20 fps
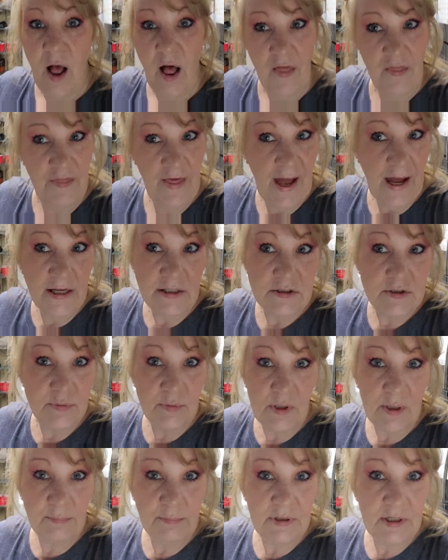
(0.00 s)
That's
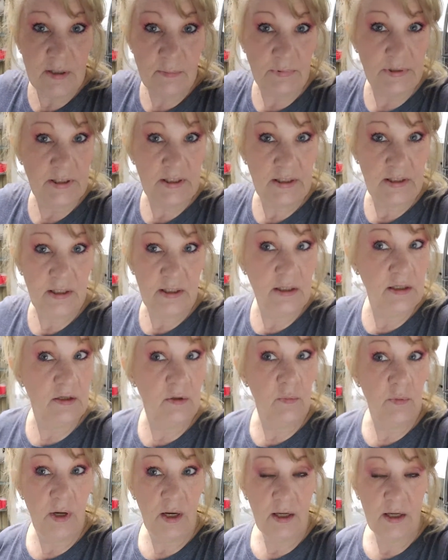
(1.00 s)
what I'm gonna be
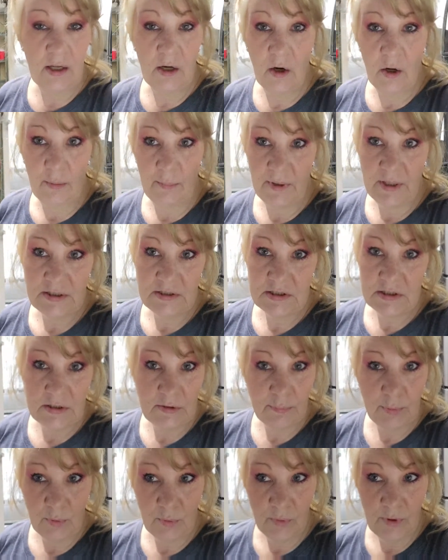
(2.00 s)
eating when I get all my
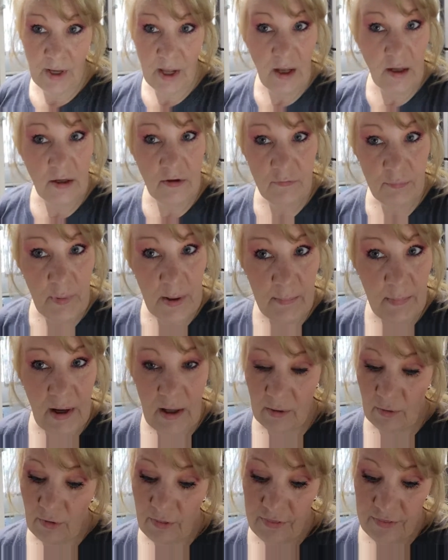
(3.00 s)
teeth pulled out of my
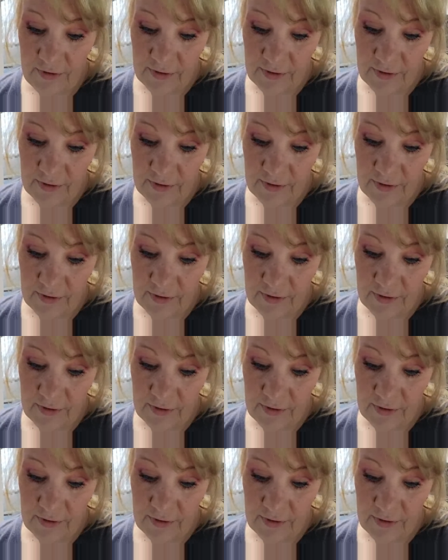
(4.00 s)
mouth.